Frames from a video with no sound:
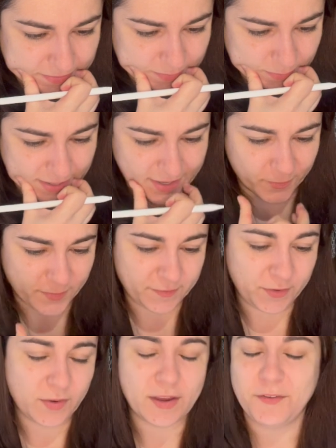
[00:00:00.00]
Well, if
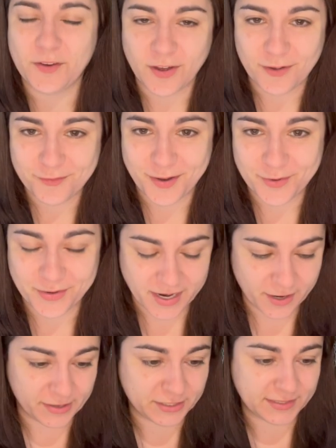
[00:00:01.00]
you can't find
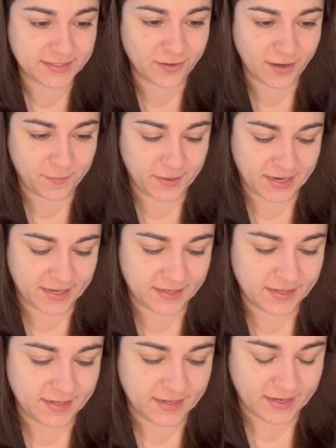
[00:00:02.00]
recurring, just type
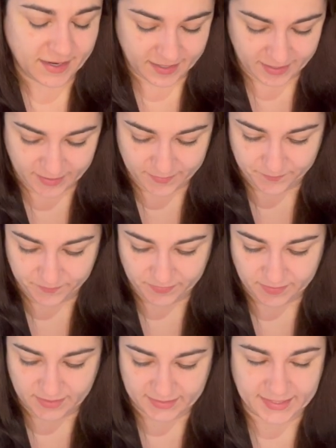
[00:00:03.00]
in
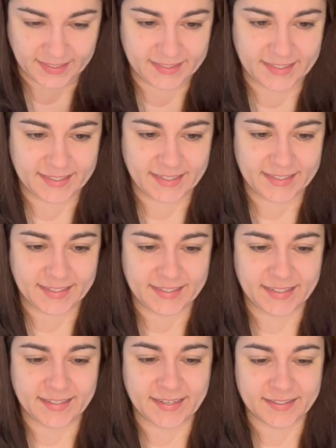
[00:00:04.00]

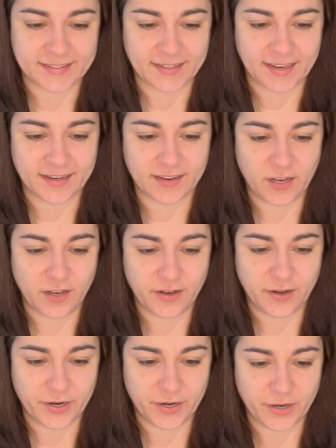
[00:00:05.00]
66666 like
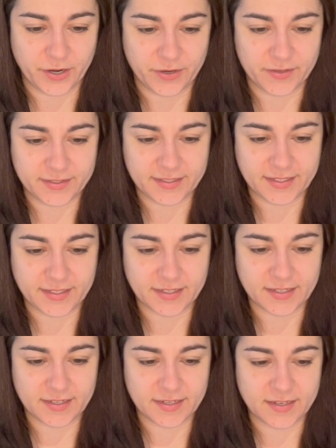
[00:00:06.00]
loads,
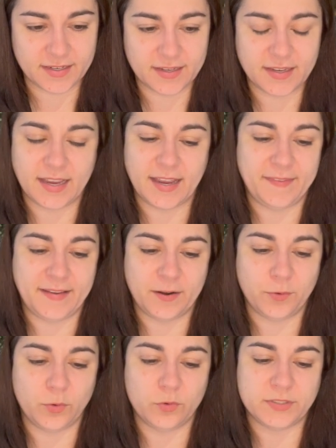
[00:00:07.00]
and then it
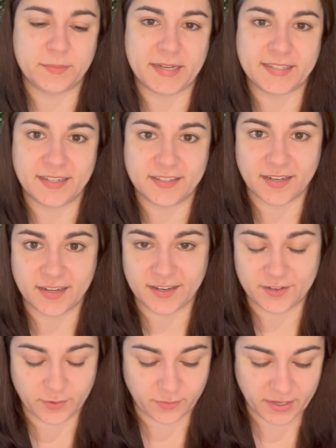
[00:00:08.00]
will automatically turn it
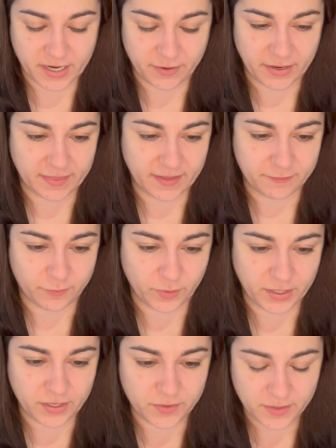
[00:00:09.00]
into a recurring thing for
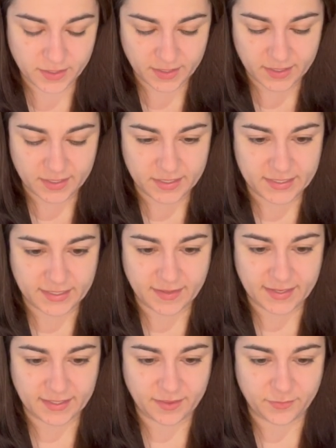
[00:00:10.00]
you. So
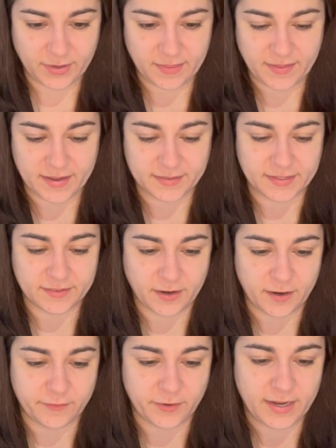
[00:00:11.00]
that's 3000
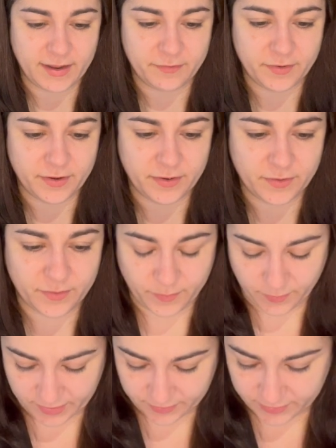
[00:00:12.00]
over 11,
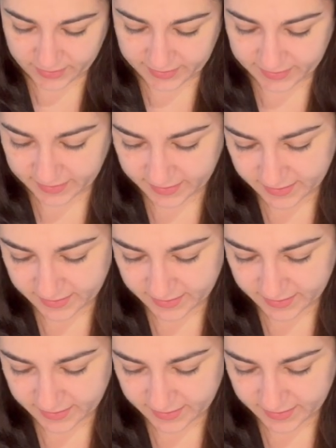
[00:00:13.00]
which is